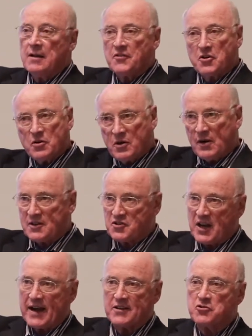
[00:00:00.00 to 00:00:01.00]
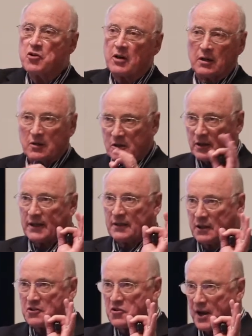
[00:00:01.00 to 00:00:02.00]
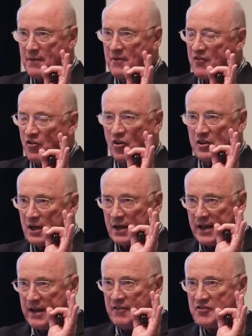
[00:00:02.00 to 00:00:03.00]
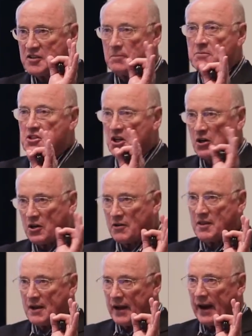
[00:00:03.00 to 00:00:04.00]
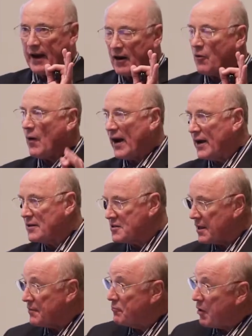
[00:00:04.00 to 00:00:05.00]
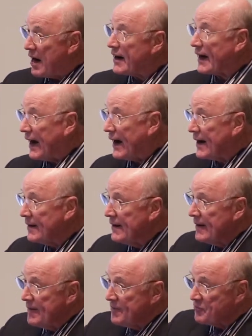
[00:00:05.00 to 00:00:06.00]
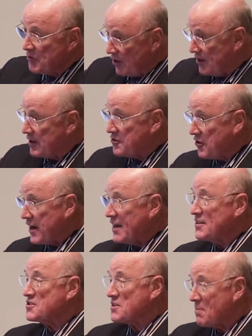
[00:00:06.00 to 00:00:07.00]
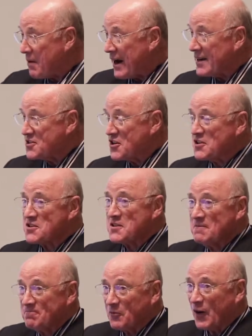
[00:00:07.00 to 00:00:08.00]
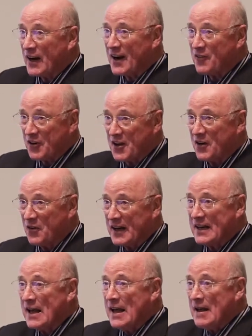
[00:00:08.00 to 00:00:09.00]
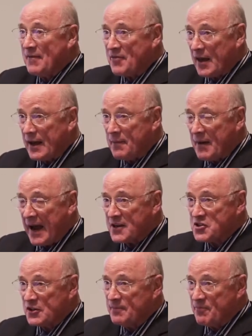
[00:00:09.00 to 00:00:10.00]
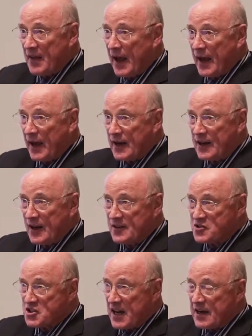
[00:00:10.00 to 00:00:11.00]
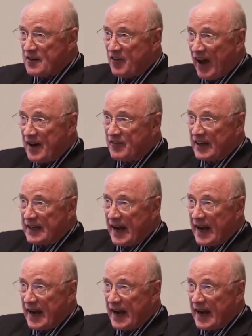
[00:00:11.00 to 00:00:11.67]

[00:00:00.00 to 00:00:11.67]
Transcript: You can go outside and you can look at the tree before the leaves obscure the airway, the bronchi, the trees, the branches, whatever you would imagine. And instead of having